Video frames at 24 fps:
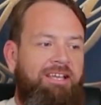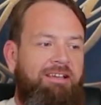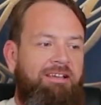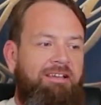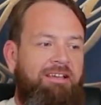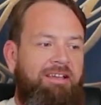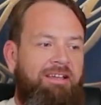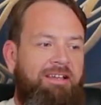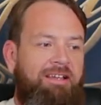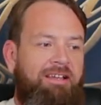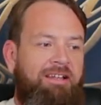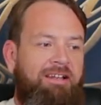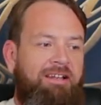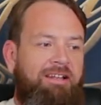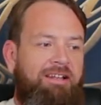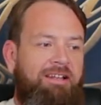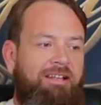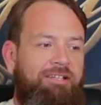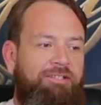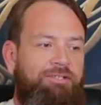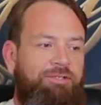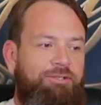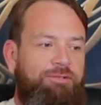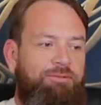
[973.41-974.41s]
And
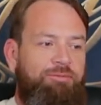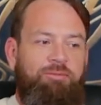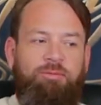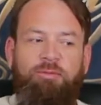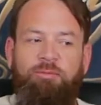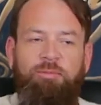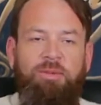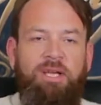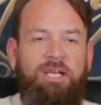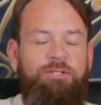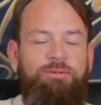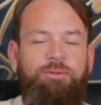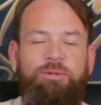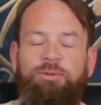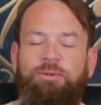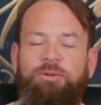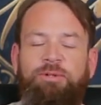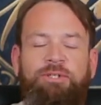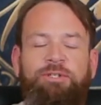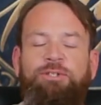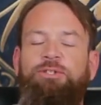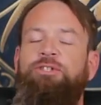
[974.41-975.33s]
it just makes me want to